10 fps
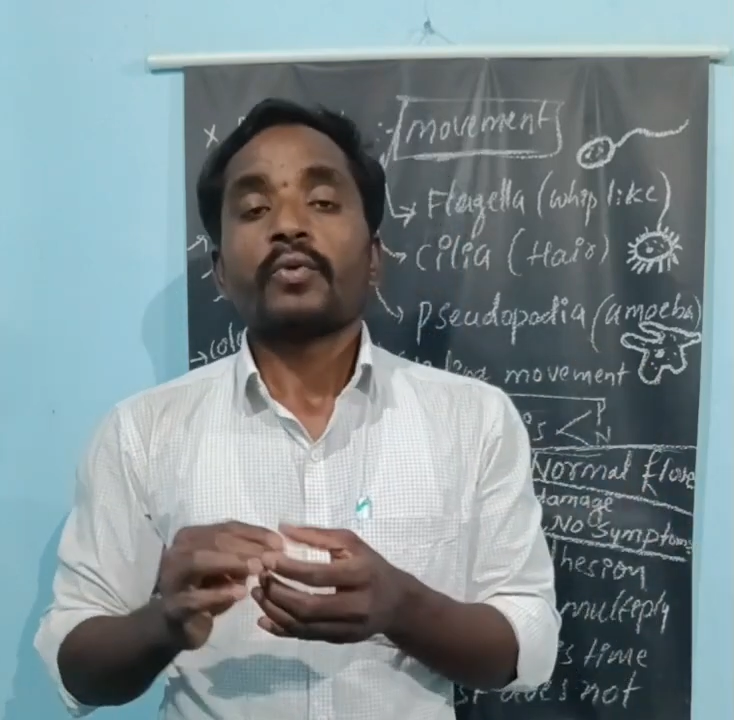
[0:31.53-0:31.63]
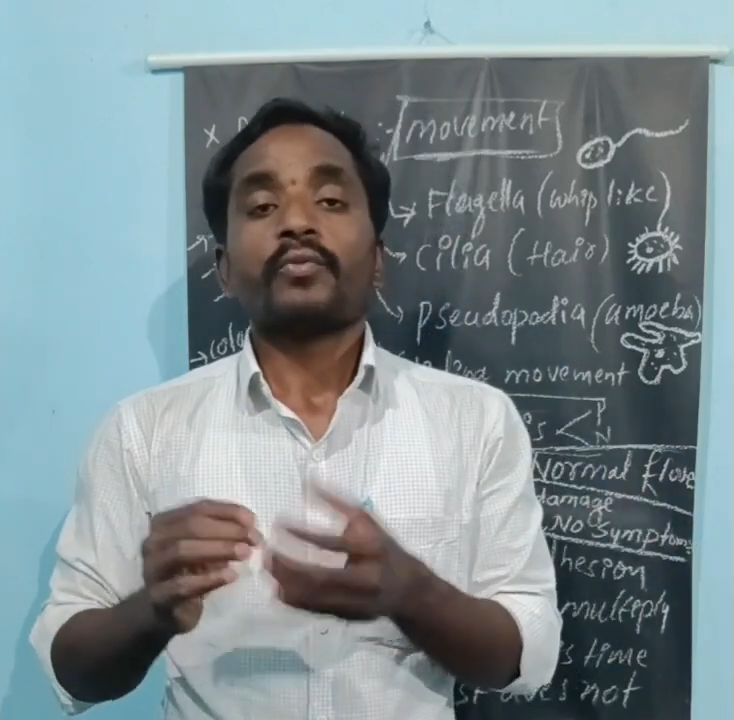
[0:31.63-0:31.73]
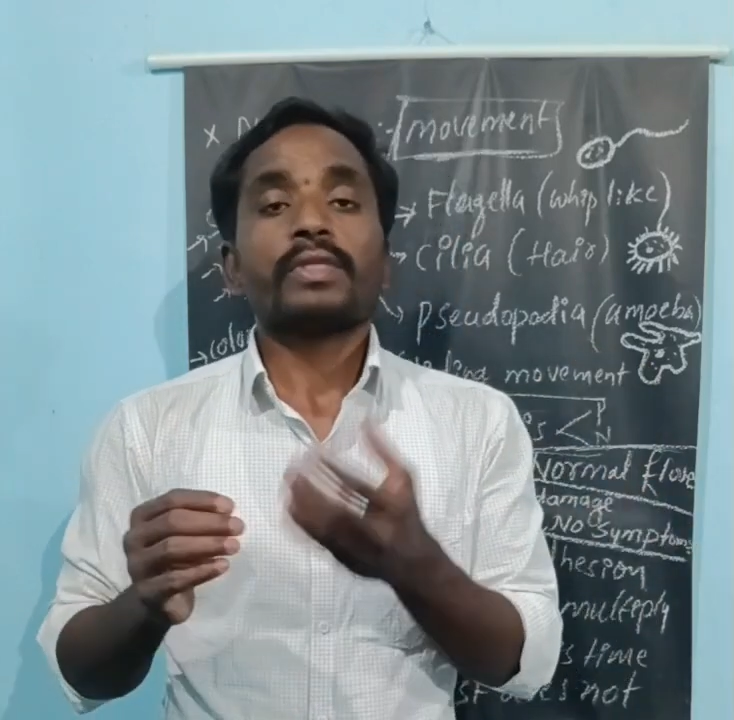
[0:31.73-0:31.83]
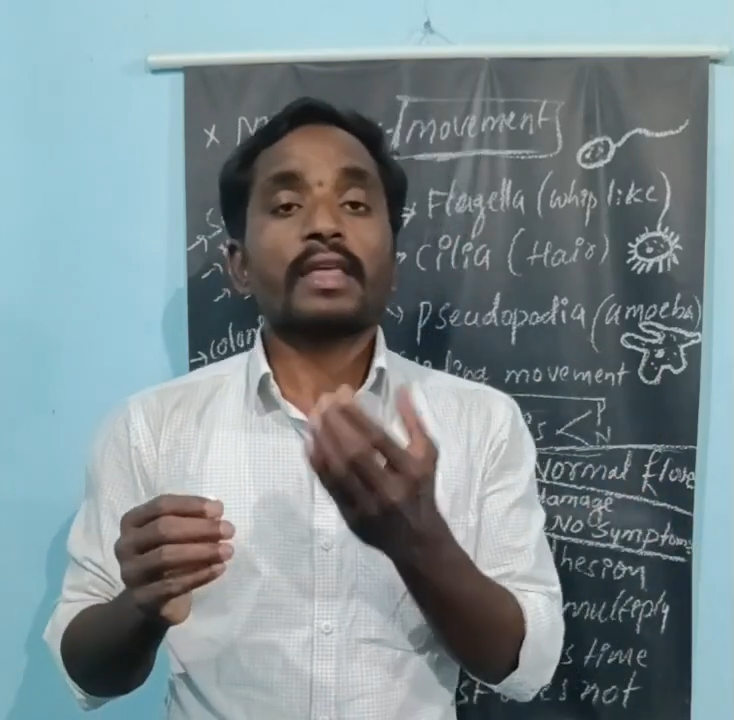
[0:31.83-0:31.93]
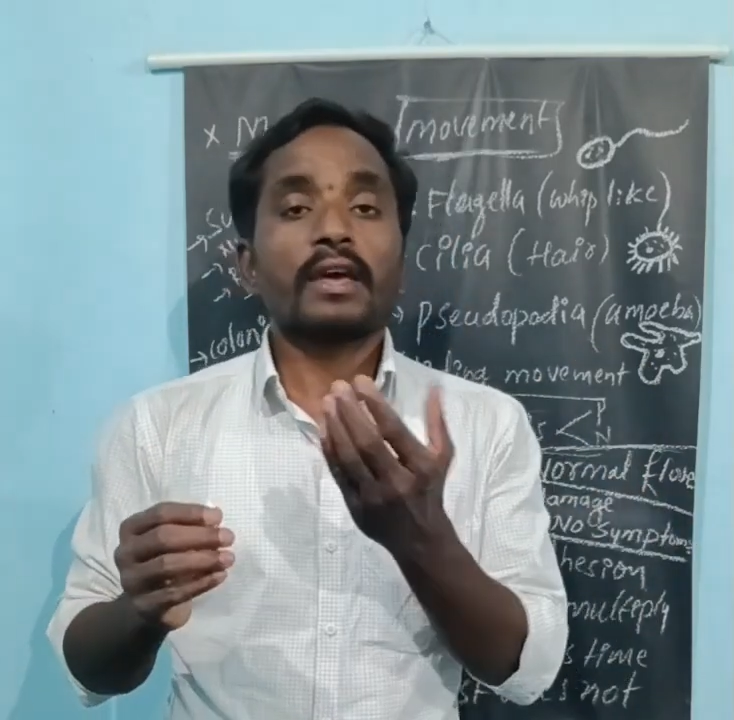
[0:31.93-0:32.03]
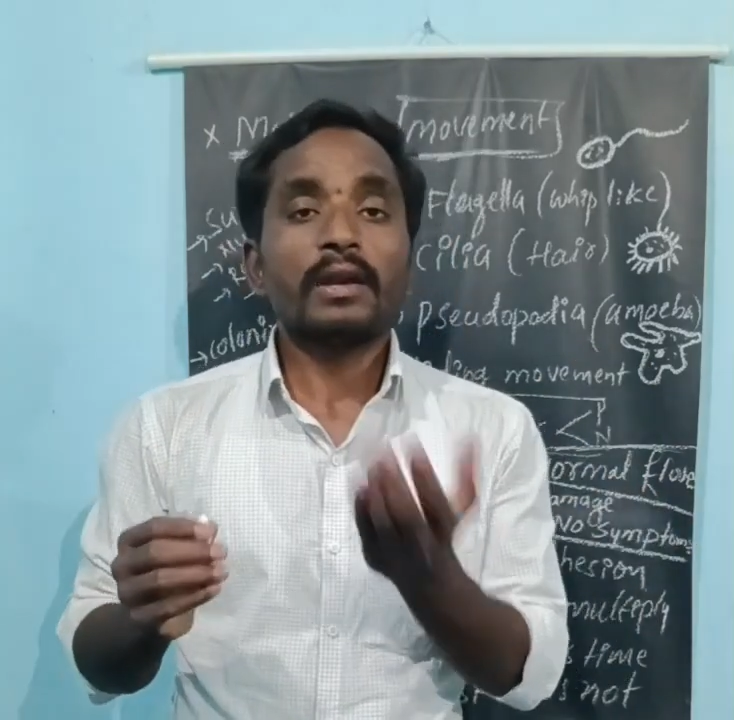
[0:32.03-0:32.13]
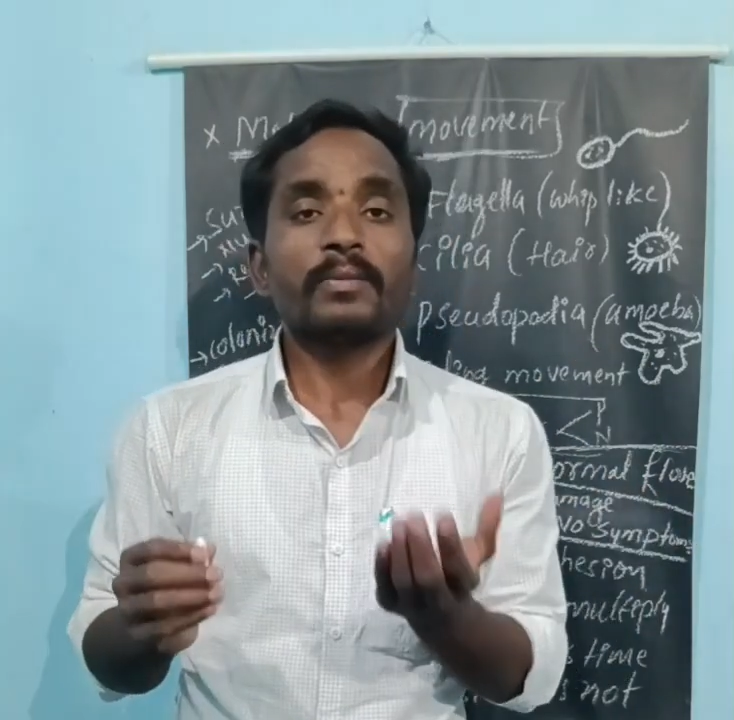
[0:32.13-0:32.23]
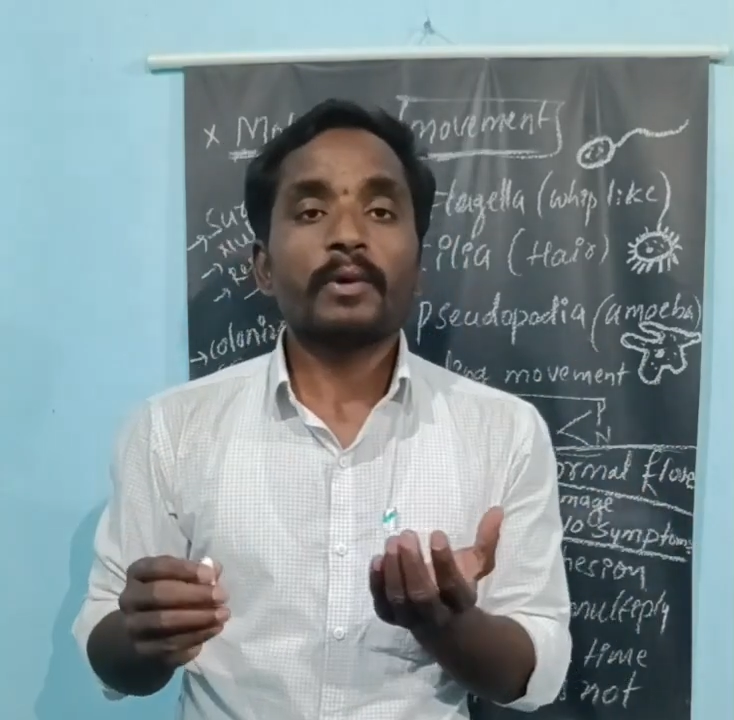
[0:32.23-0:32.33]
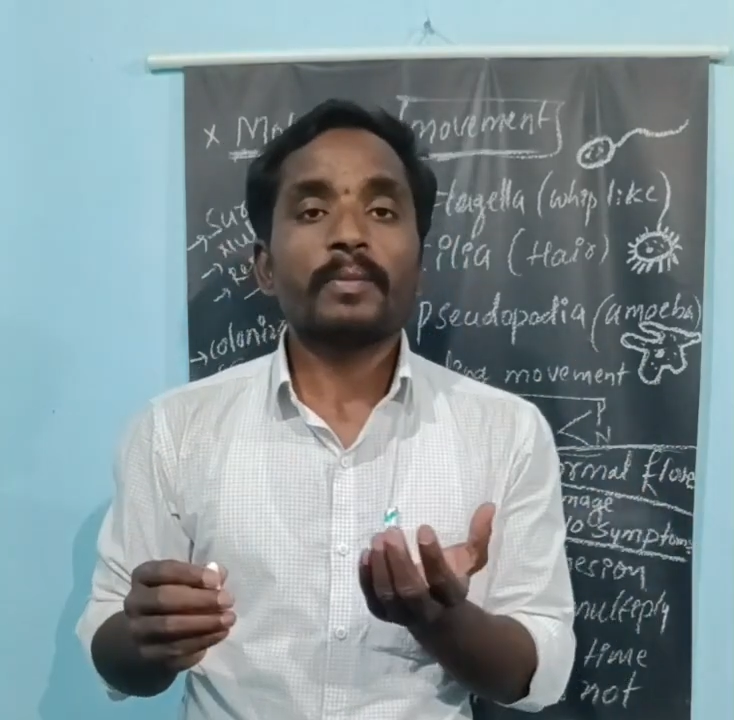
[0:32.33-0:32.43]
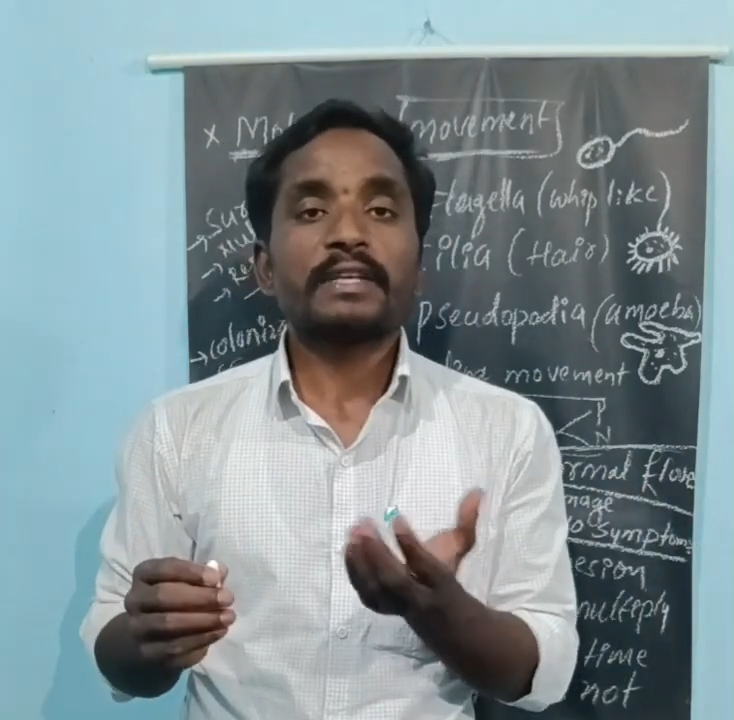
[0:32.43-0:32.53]
with the
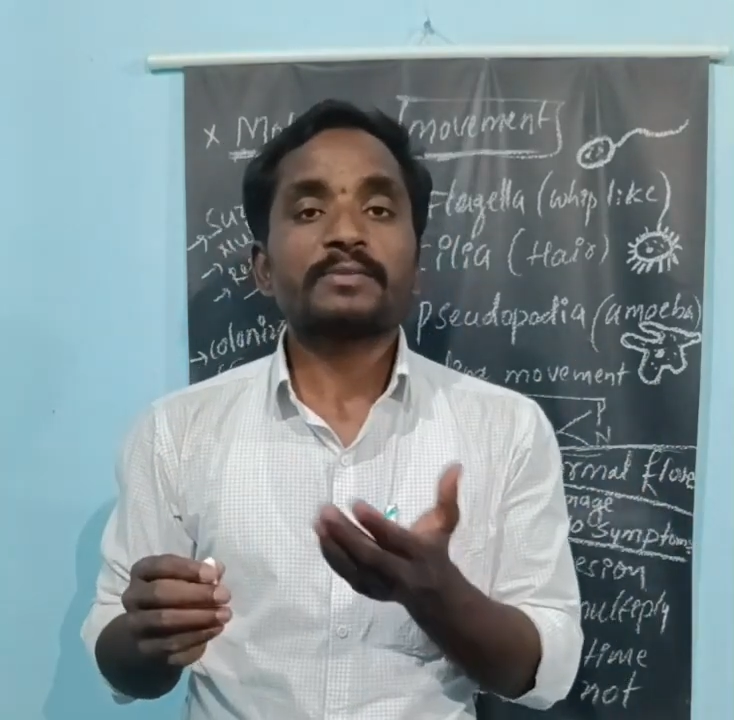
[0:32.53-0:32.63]
help of a